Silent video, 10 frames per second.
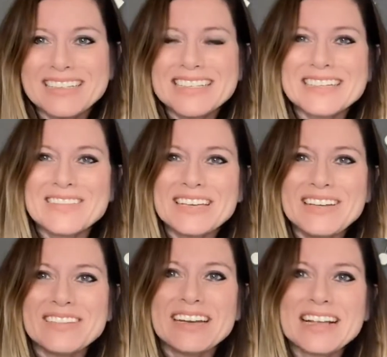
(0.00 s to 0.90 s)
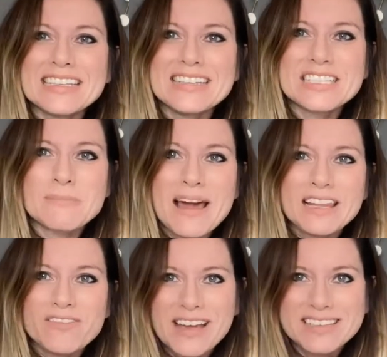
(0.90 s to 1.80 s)
So cute. It has a little smiley
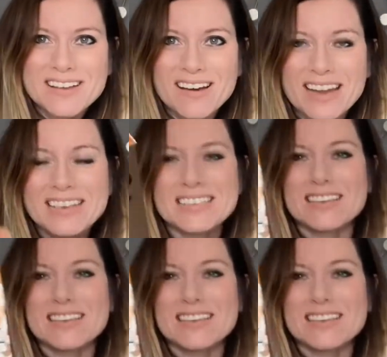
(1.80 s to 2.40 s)
face on it.